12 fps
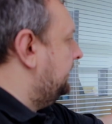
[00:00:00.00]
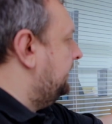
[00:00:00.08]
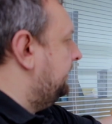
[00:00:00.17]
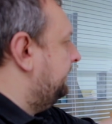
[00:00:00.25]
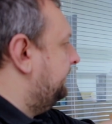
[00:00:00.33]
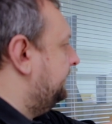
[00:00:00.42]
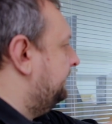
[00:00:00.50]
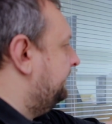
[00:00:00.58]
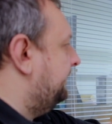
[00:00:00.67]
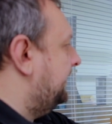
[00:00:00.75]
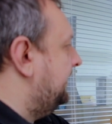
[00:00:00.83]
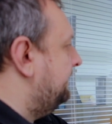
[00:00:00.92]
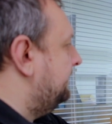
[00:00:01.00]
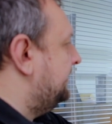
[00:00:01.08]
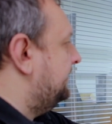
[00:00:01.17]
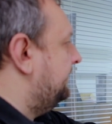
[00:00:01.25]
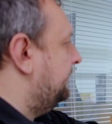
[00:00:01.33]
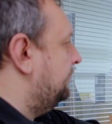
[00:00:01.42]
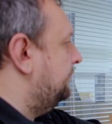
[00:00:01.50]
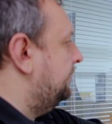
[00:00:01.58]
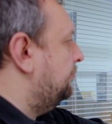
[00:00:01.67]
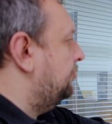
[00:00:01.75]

if it fails through the